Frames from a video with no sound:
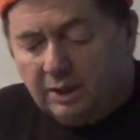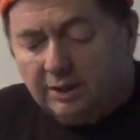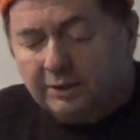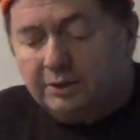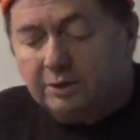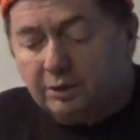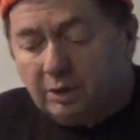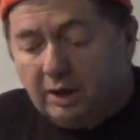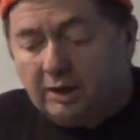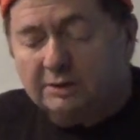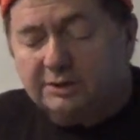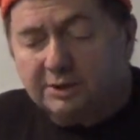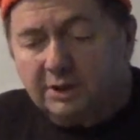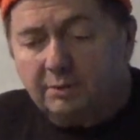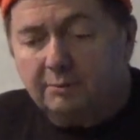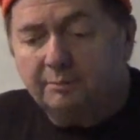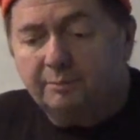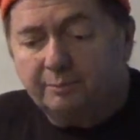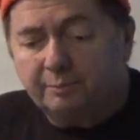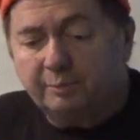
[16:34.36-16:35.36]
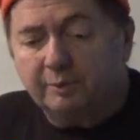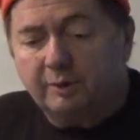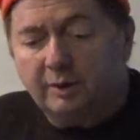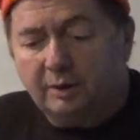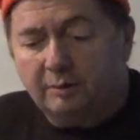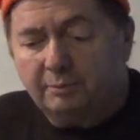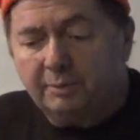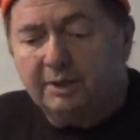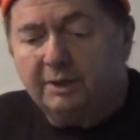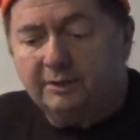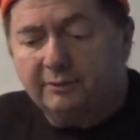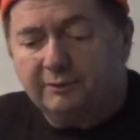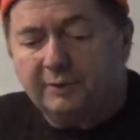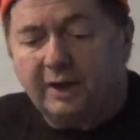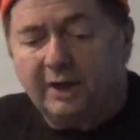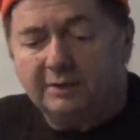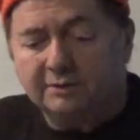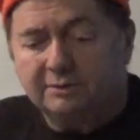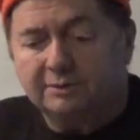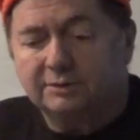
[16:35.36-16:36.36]
there are some
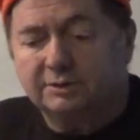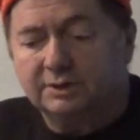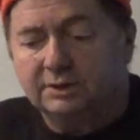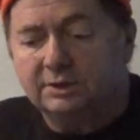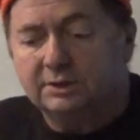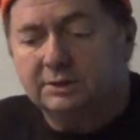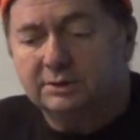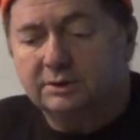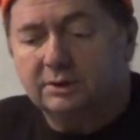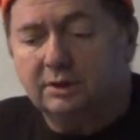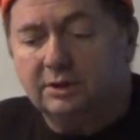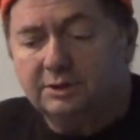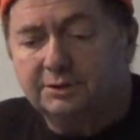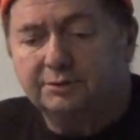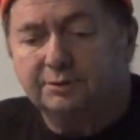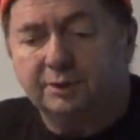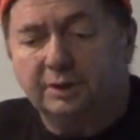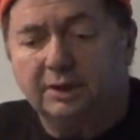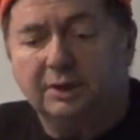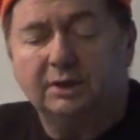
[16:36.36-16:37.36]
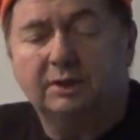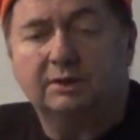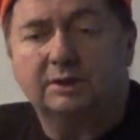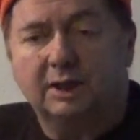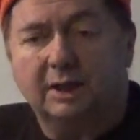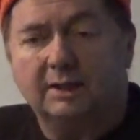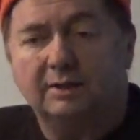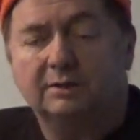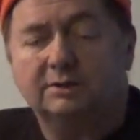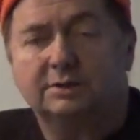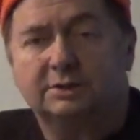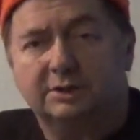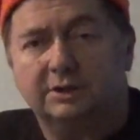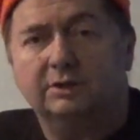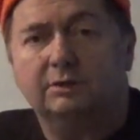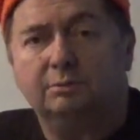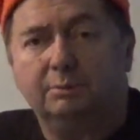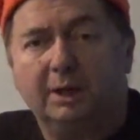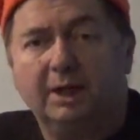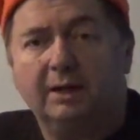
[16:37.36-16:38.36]
manufacturers in this country that
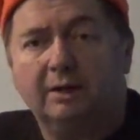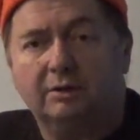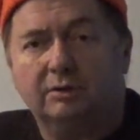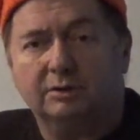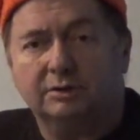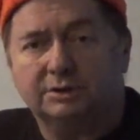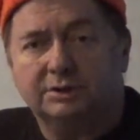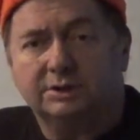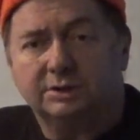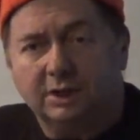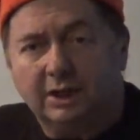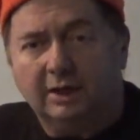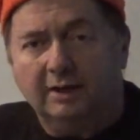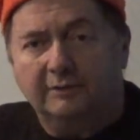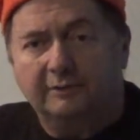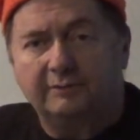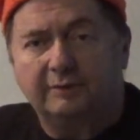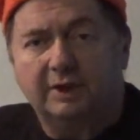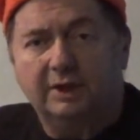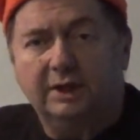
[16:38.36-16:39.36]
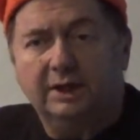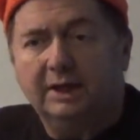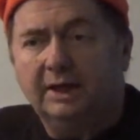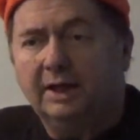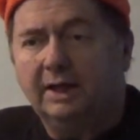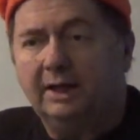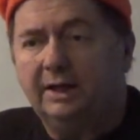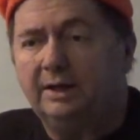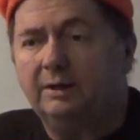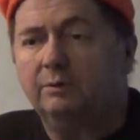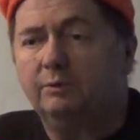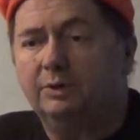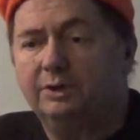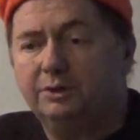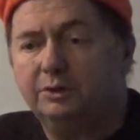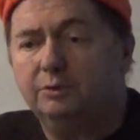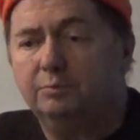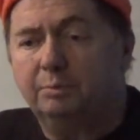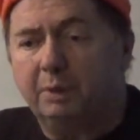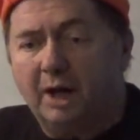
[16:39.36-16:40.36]
still make good stuff. And when
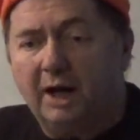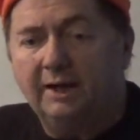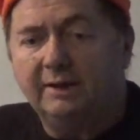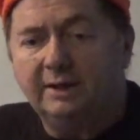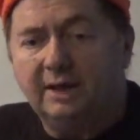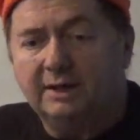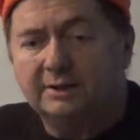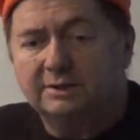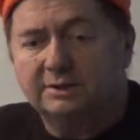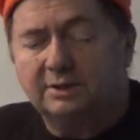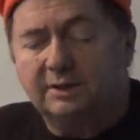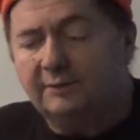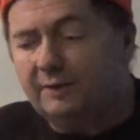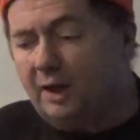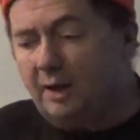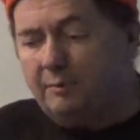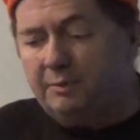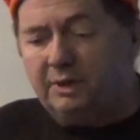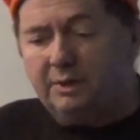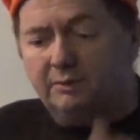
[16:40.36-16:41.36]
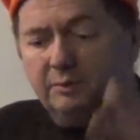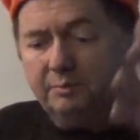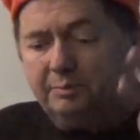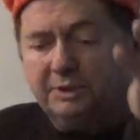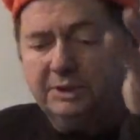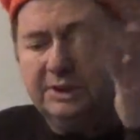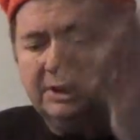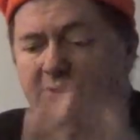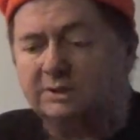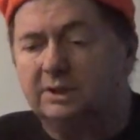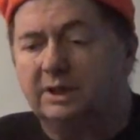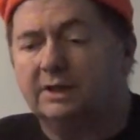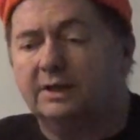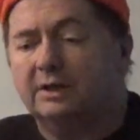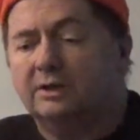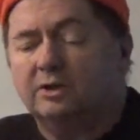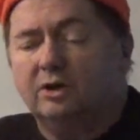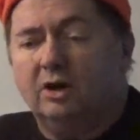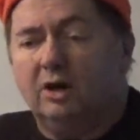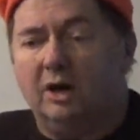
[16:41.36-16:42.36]
you buy that stuff, I mean, it would be just like a
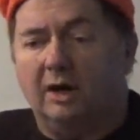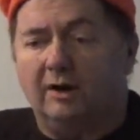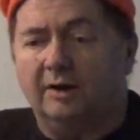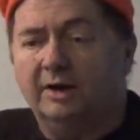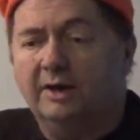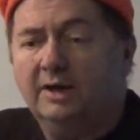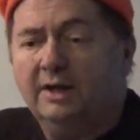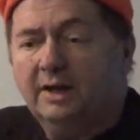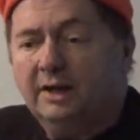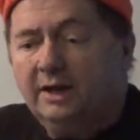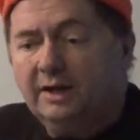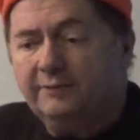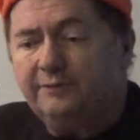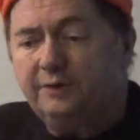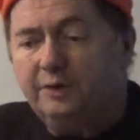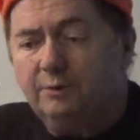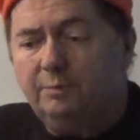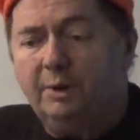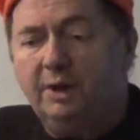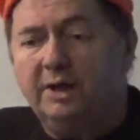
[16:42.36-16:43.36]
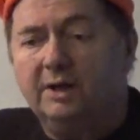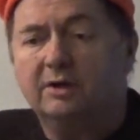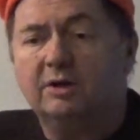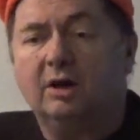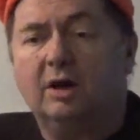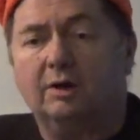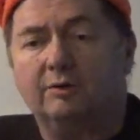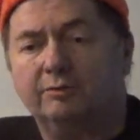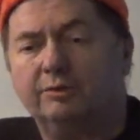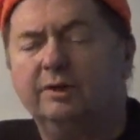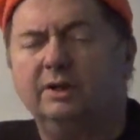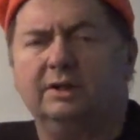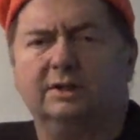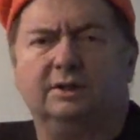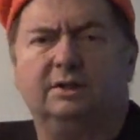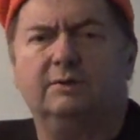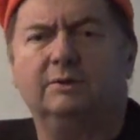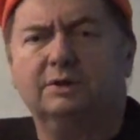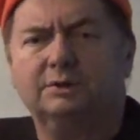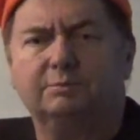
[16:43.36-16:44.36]
car. If you buy a car, really,
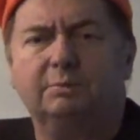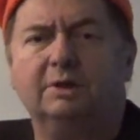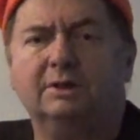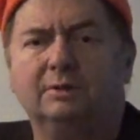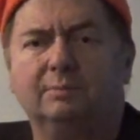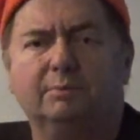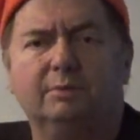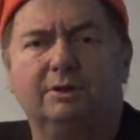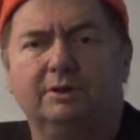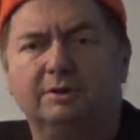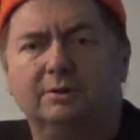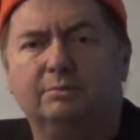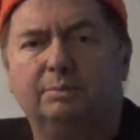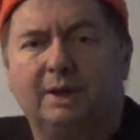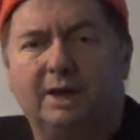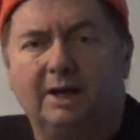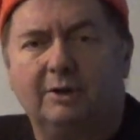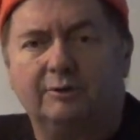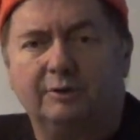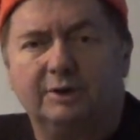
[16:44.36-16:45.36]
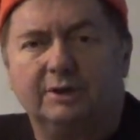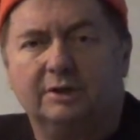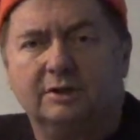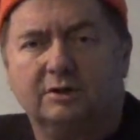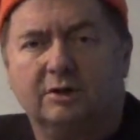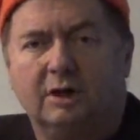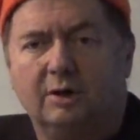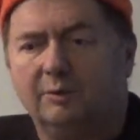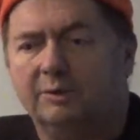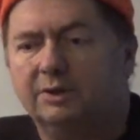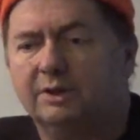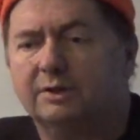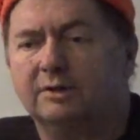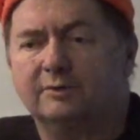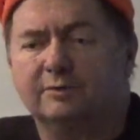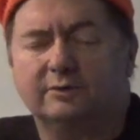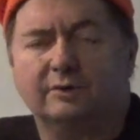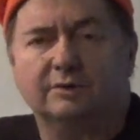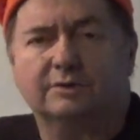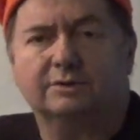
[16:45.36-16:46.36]
do you expect to put a new battery in the car within the
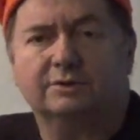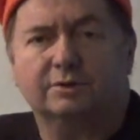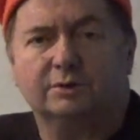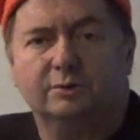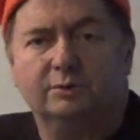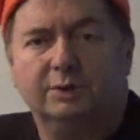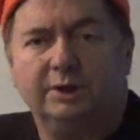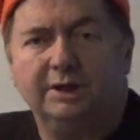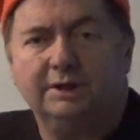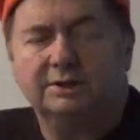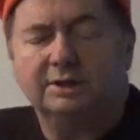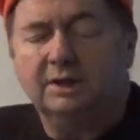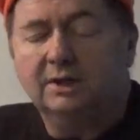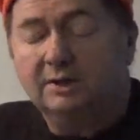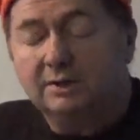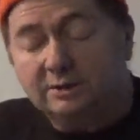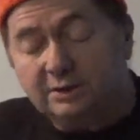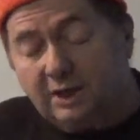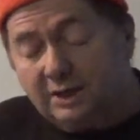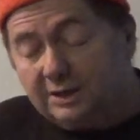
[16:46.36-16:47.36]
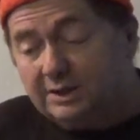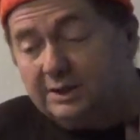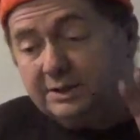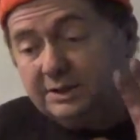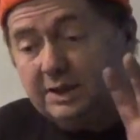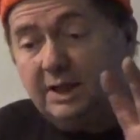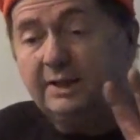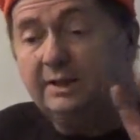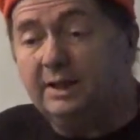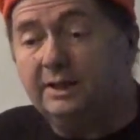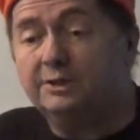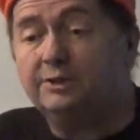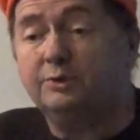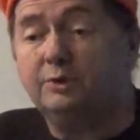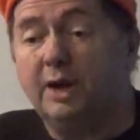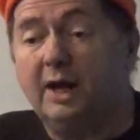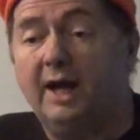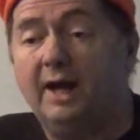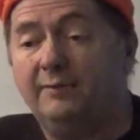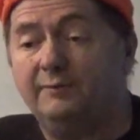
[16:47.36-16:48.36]
first 2 weeks? Not to say that you
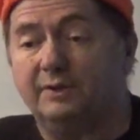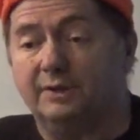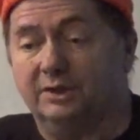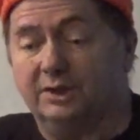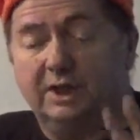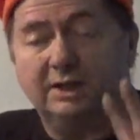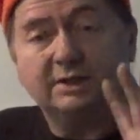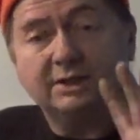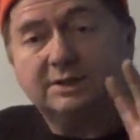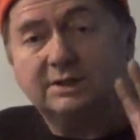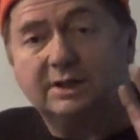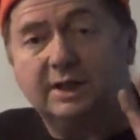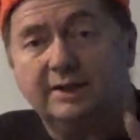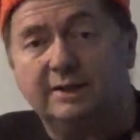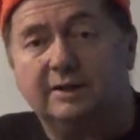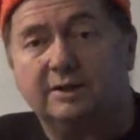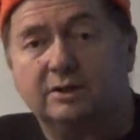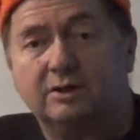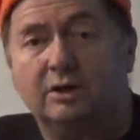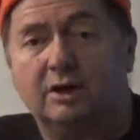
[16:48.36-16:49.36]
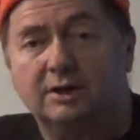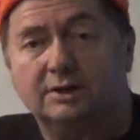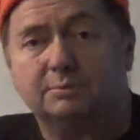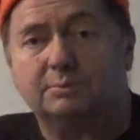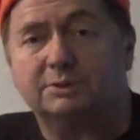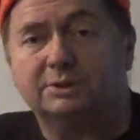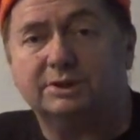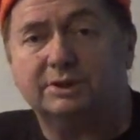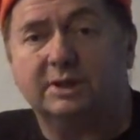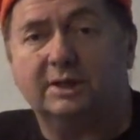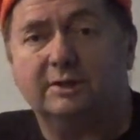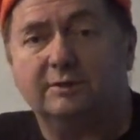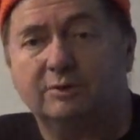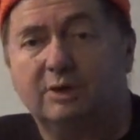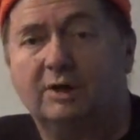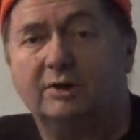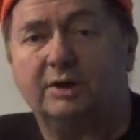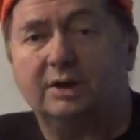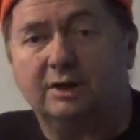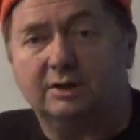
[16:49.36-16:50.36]
haven't. Not to say that a car's been sitting
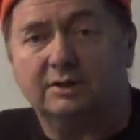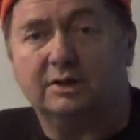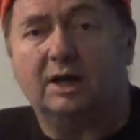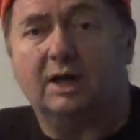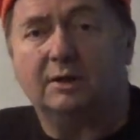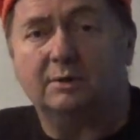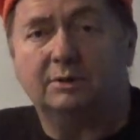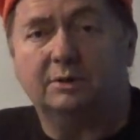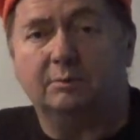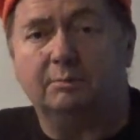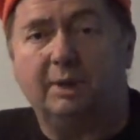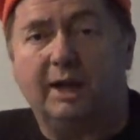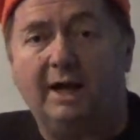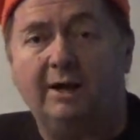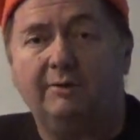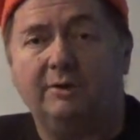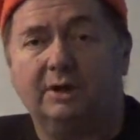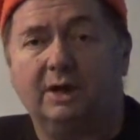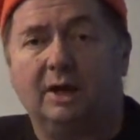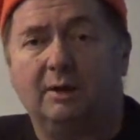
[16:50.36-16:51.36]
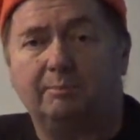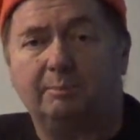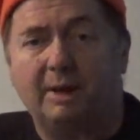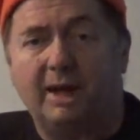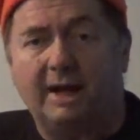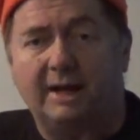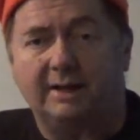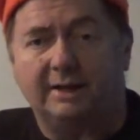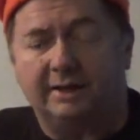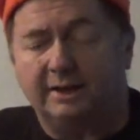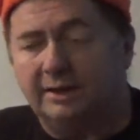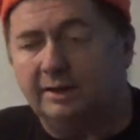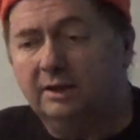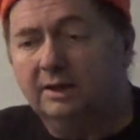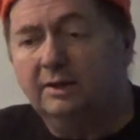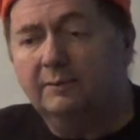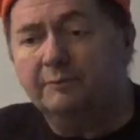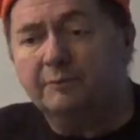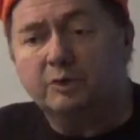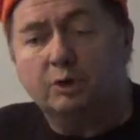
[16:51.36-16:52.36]
around and the battery got bad in it.
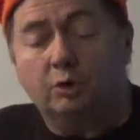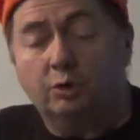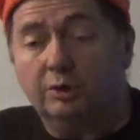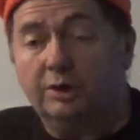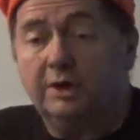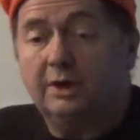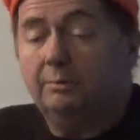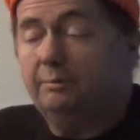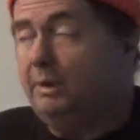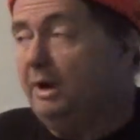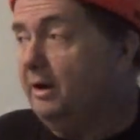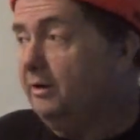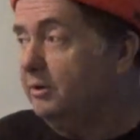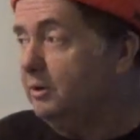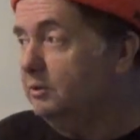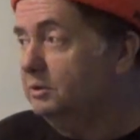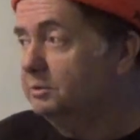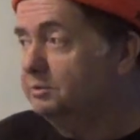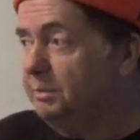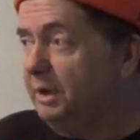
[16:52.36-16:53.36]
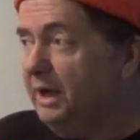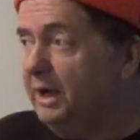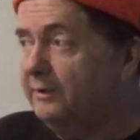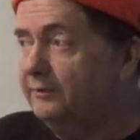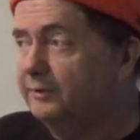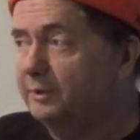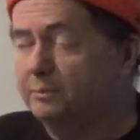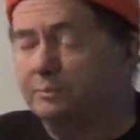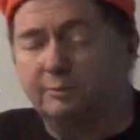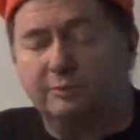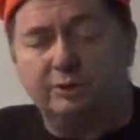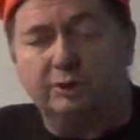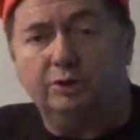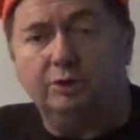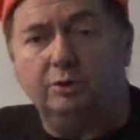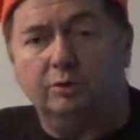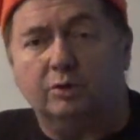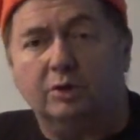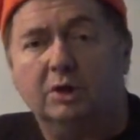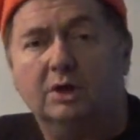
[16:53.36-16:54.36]
Or that a battery was bad from
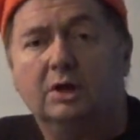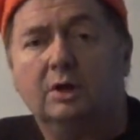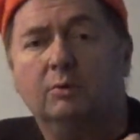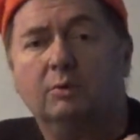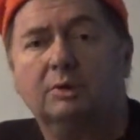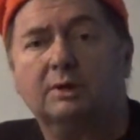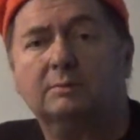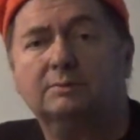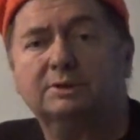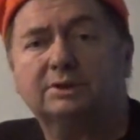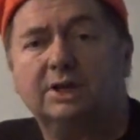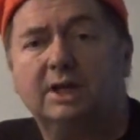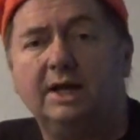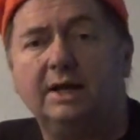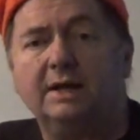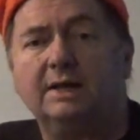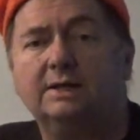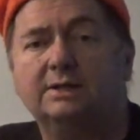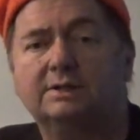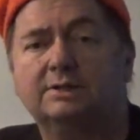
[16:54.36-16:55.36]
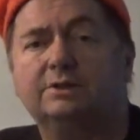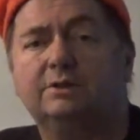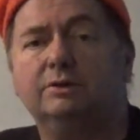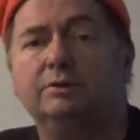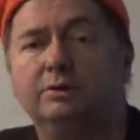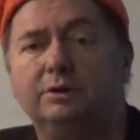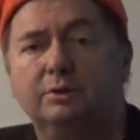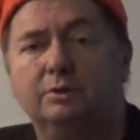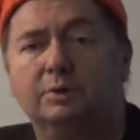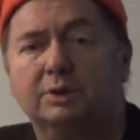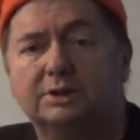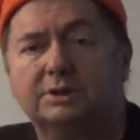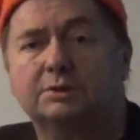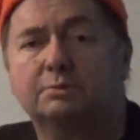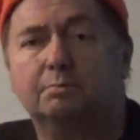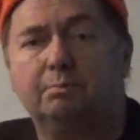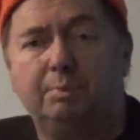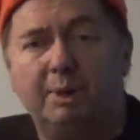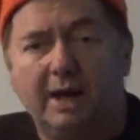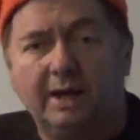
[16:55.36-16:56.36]
new. What I'm saying is, do you
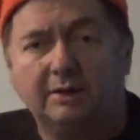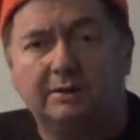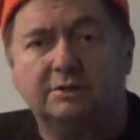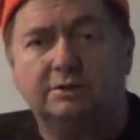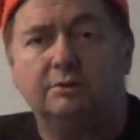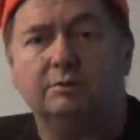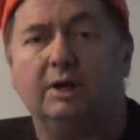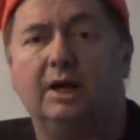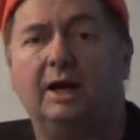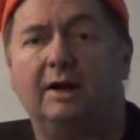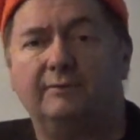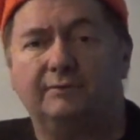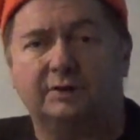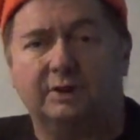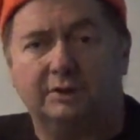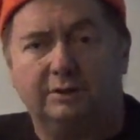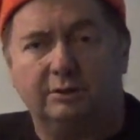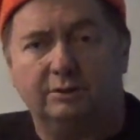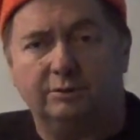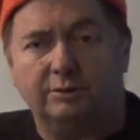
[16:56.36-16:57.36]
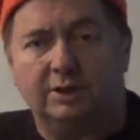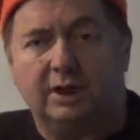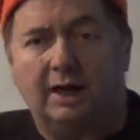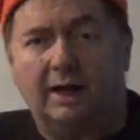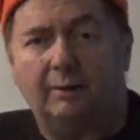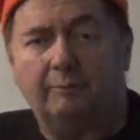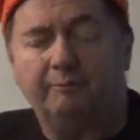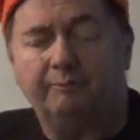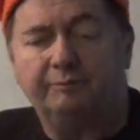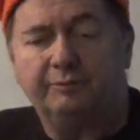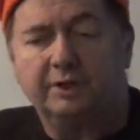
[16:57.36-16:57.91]
expect to have to do that?